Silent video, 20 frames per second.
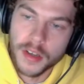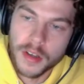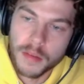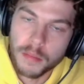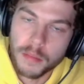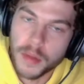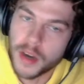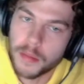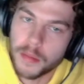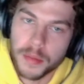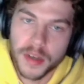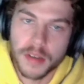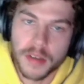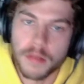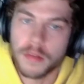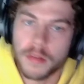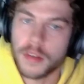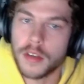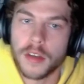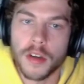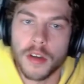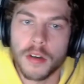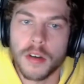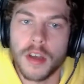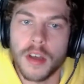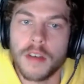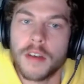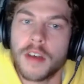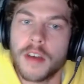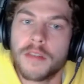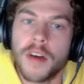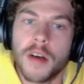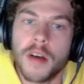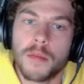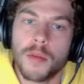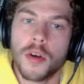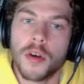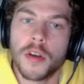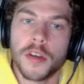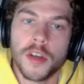But if I'm
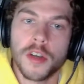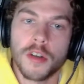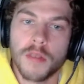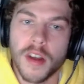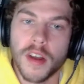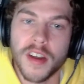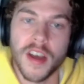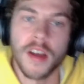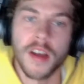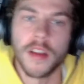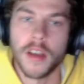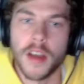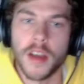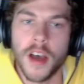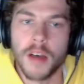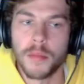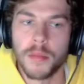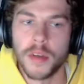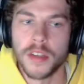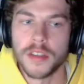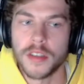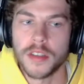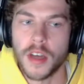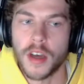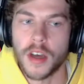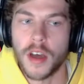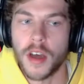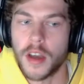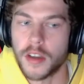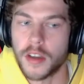wrong, write down in the comments. I could